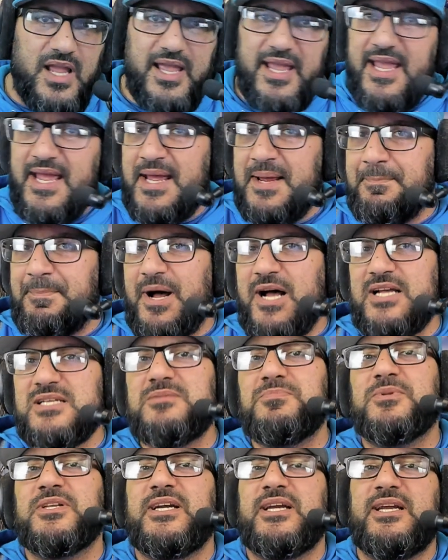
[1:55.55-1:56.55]
and
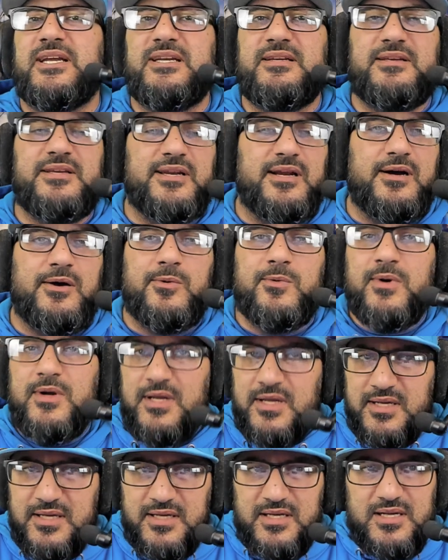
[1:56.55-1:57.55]
possibly, you know,
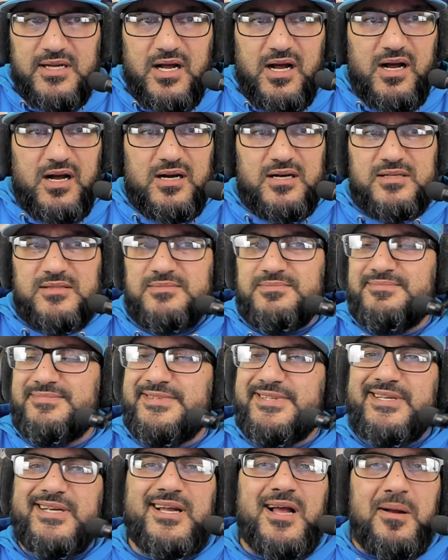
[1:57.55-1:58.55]

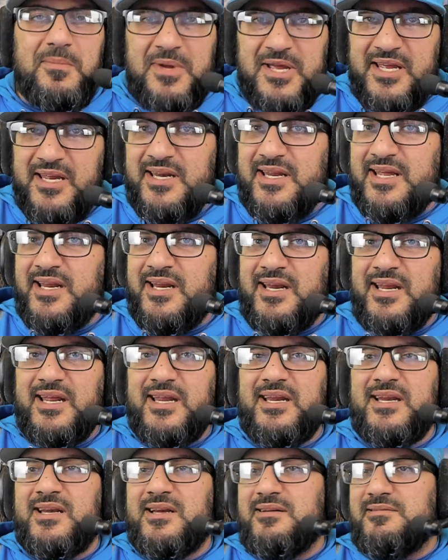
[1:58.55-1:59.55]
come in
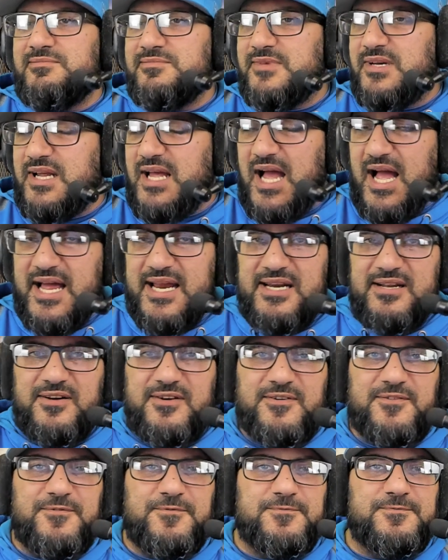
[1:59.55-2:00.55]
and kind
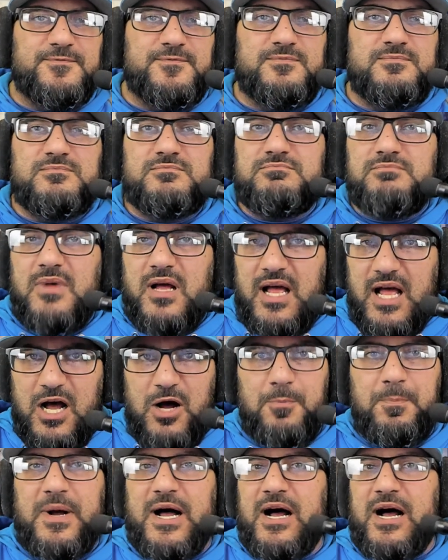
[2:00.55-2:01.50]
of help